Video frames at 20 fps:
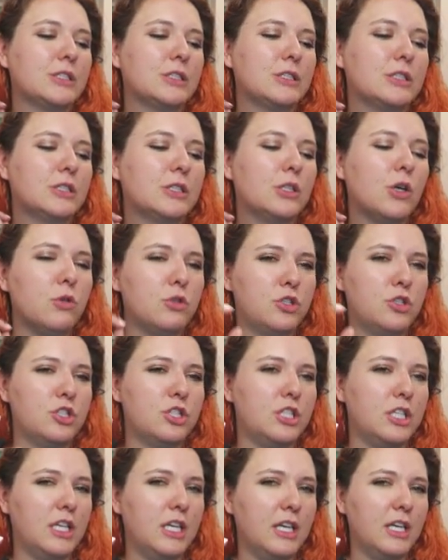
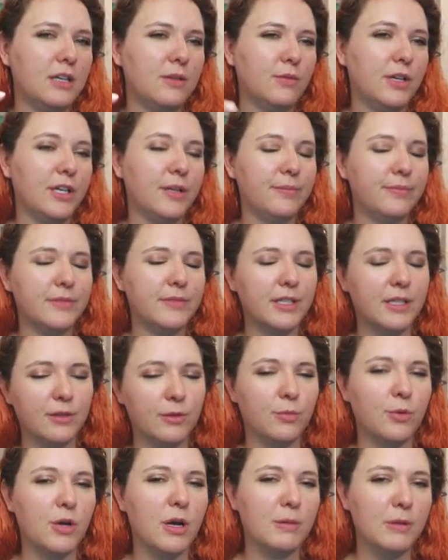Skoshi. Well, they'll
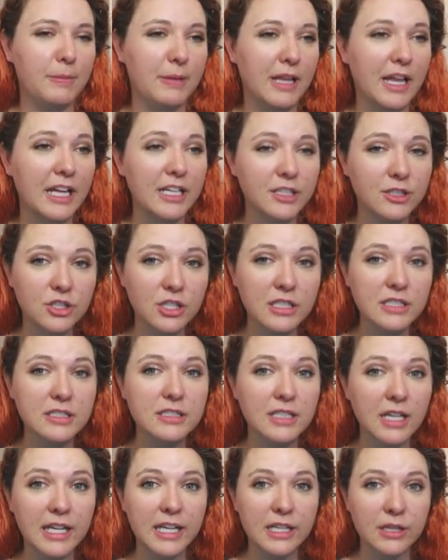probably be like, just a
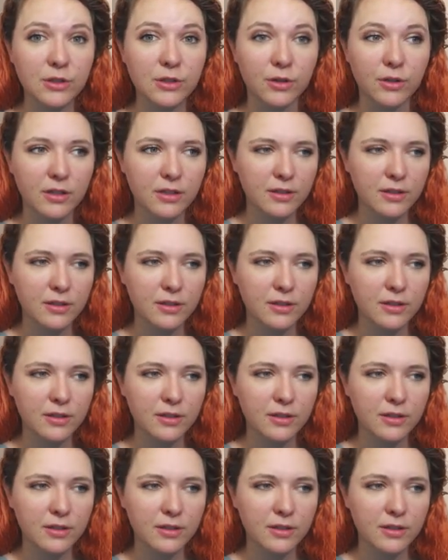little.